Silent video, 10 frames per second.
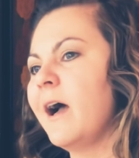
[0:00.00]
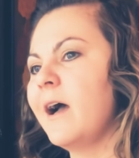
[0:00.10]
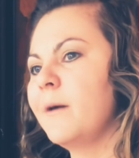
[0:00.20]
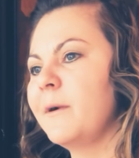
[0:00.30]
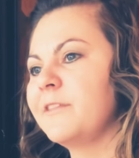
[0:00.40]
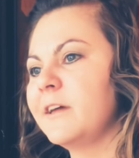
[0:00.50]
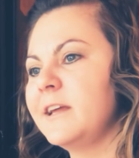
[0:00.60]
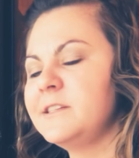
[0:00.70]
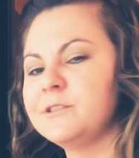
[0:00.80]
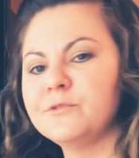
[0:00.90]
I thought
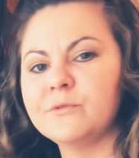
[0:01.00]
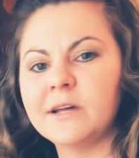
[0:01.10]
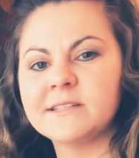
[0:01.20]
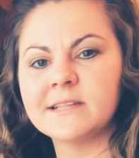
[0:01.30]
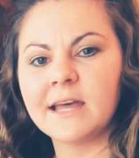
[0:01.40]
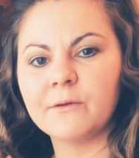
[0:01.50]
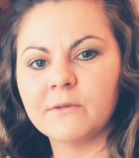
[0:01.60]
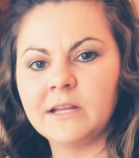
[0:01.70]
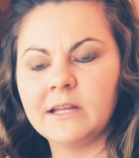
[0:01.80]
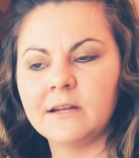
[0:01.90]
I'd do a slight
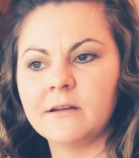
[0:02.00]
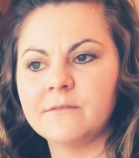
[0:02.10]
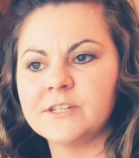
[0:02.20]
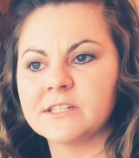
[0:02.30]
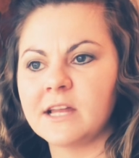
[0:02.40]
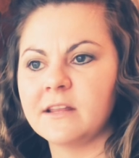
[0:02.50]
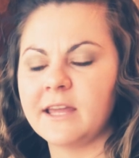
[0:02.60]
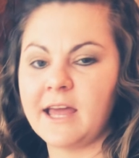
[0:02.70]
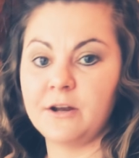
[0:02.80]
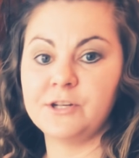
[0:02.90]
reading of just kind of
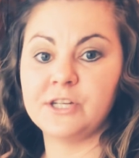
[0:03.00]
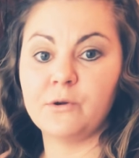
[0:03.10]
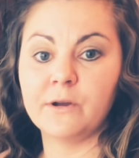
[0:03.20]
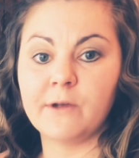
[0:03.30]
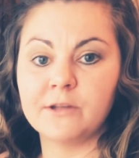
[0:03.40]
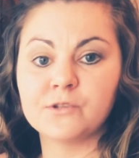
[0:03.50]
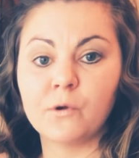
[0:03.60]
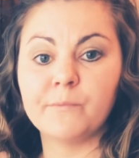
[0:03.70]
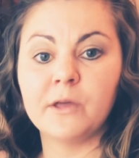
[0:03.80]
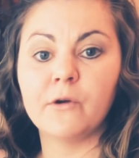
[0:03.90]
like energy going around
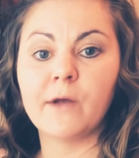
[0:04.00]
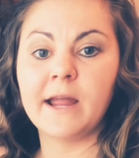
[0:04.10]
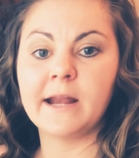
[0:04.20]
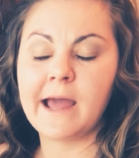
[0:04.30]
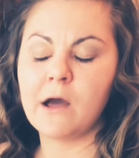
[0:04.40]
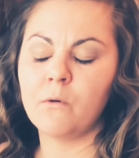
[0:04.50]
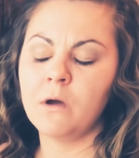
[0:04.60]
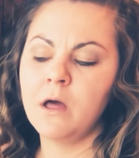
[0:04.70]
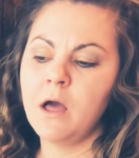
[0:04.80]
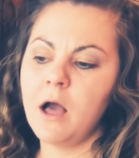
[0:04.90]
Scorpio right now.
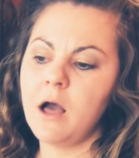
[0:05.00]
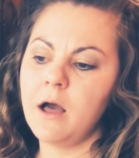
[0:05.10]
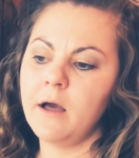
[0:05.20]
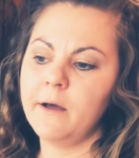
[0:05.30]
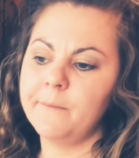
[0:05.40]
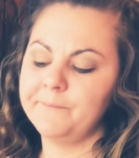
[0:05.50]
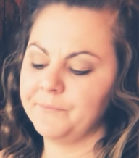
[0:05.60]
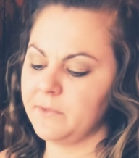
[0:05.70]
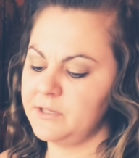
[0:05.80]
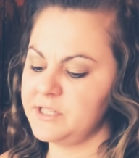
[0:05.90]

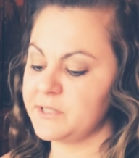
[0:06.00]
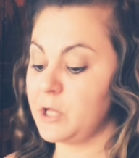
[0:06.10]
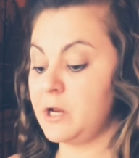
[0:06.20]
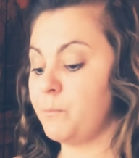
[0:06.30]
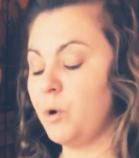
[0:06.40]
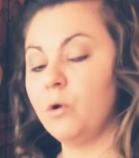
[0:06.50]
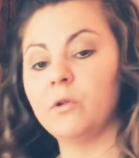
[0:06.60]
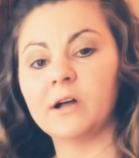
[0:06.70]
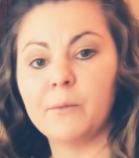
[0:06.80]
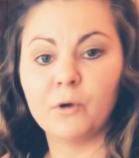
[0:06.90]
Um, just going to
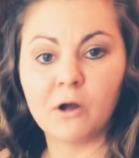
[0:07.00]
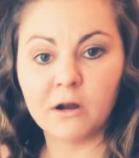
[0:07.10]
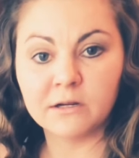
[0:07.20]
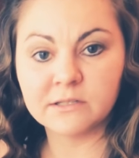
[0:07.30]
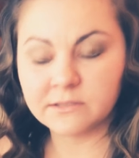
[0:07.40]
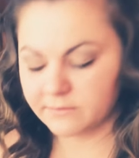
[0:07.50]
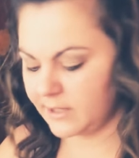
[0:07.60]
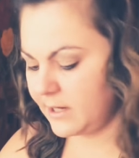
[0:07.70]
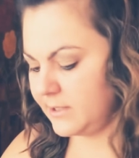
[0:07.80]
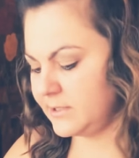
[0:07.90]
pull a couple cards,
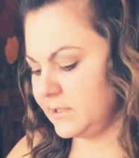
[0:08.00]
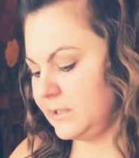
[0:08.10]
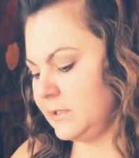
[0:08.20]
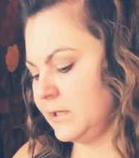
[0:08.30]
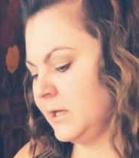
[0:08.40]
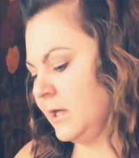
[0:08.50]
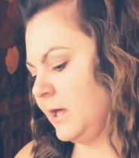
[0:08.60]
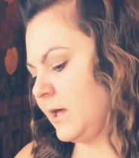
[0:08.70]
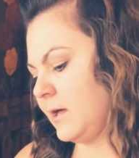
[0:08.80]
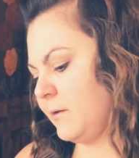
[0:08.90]
kind of see
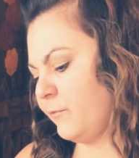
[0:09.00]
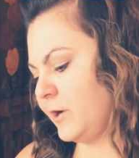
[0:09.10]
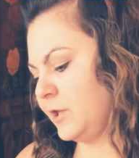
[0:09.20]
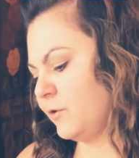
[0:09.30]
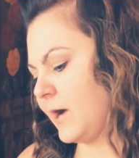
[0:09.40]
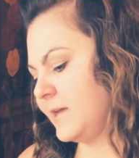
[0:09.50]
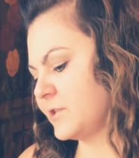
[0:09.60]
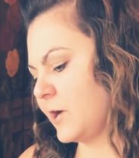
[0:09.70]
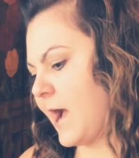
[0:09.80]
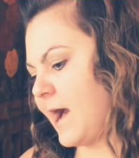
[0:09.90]
um, where you guys
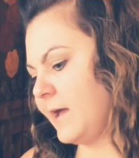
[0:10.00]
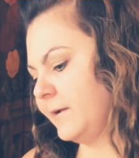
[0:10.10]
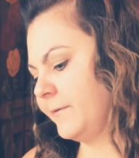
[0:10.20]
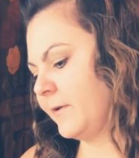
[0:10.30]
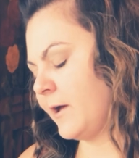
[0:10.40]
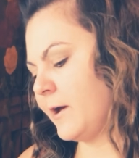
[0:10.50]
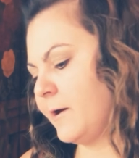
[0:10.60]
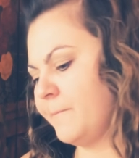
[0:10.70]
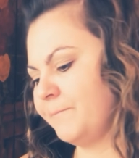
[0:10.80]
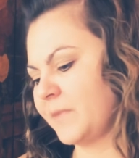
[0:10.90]
are at.
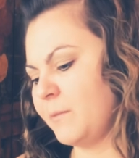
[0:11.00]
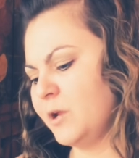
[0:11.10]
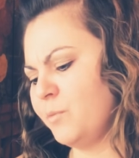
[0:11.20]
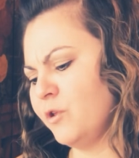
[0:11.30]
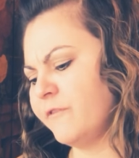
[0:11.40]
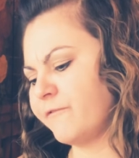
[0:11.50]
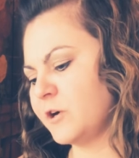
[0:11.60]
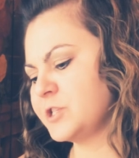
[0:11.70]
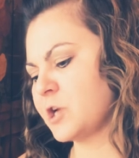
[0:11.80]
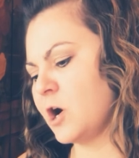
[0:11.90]
Um, I'm going to pull the
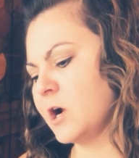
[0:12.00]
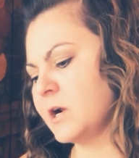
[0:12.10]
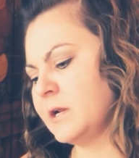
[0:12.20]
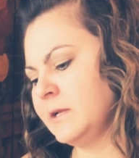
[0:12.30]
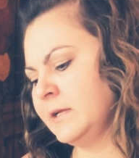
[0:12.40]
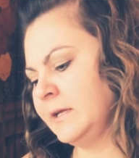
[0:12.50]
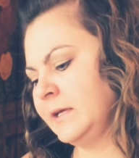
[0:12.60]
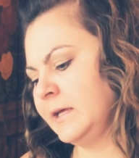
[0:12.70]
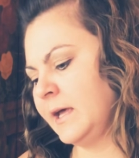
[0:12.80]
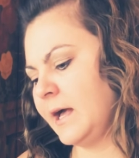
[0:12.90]
first card.
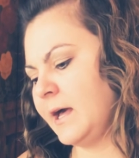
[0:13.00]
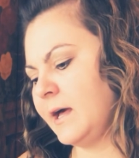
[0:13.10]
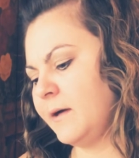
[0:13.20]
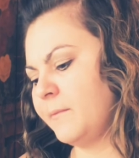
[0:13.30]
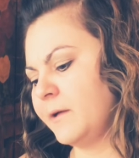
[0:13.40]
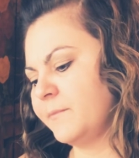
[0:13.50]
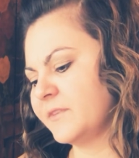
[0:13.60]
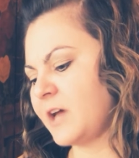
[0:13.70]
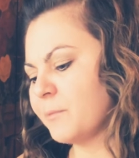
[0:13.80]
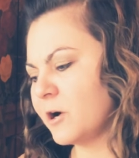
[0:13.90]
Um, uh,
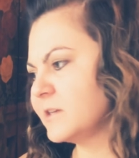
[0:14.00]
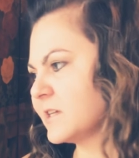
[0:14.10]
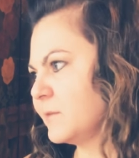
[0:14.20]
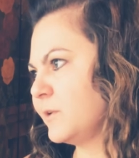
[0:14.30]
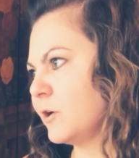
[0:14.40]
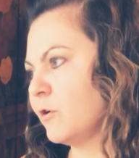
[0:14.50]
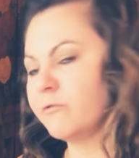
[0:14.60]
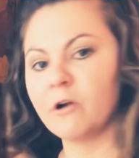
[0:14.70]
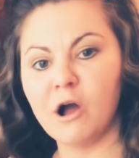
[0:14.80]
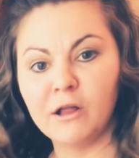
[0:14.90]
top card is going to be your
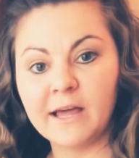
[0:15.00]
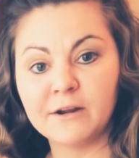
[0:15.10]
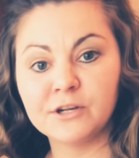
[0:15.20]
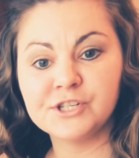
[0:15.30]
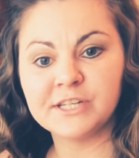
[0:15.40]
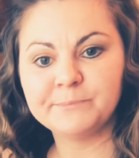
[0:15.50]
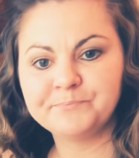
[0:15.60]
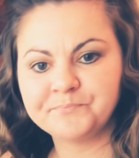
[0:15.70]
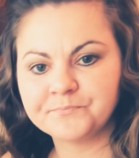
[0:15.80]
overall energy.